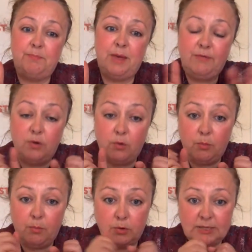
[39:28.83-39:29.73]
if you're
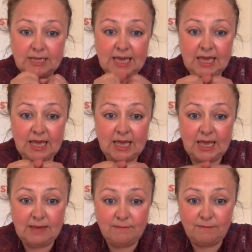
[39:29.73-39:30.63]
putting it
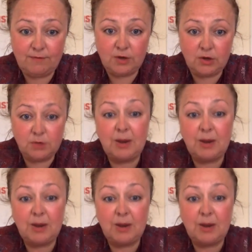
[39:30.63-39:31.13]
in food,